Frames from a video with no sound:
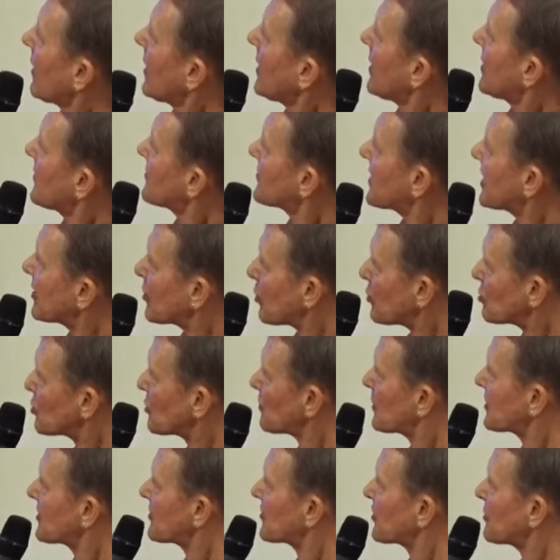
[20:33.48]
Stakeholder
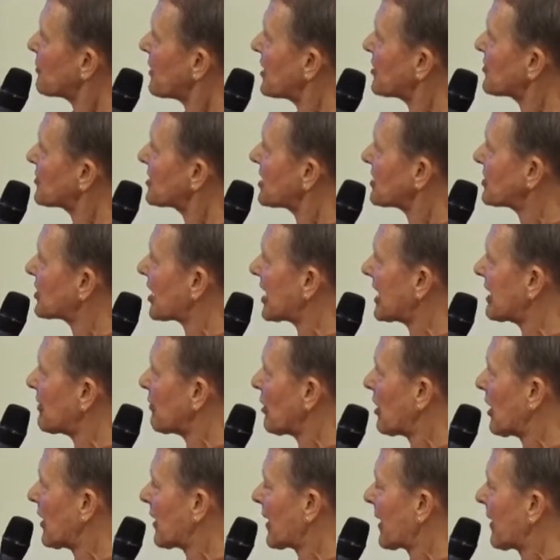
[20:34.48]
participation and
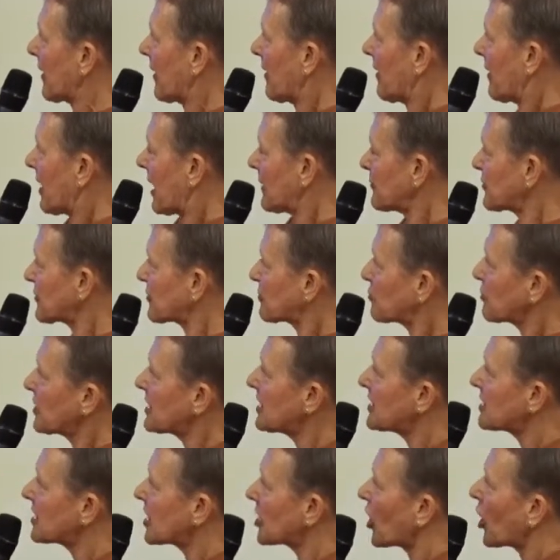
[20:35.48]
dialogue. I'm just
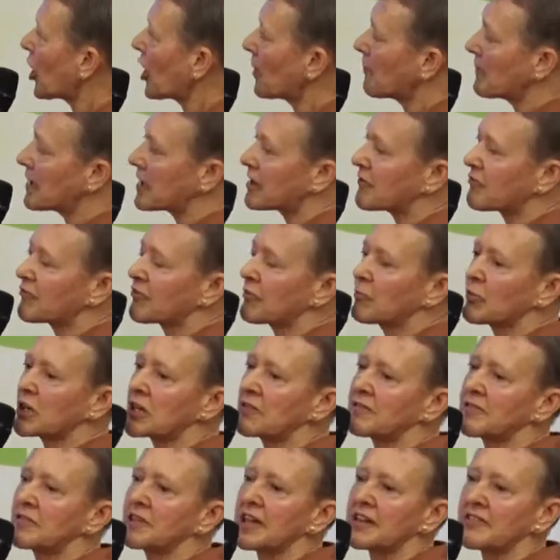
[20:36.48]
reading a comment from one
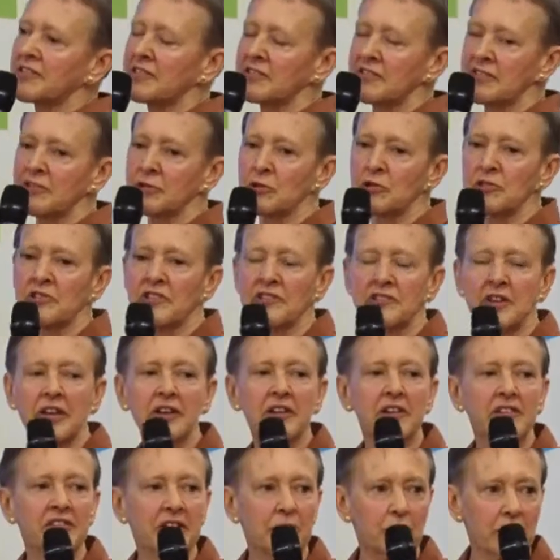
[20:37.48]
of the lessons learned
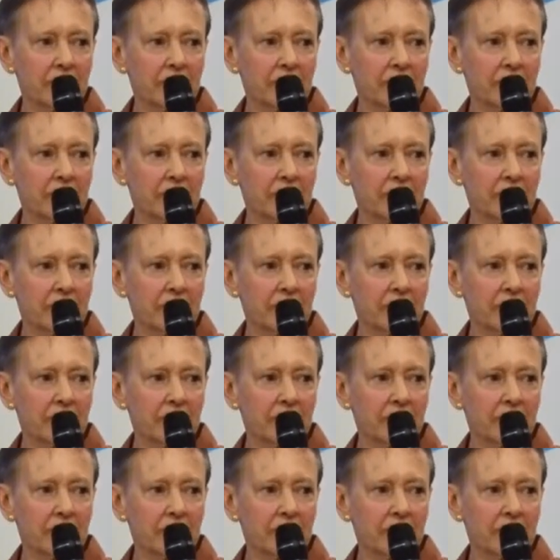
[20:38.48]
studies that we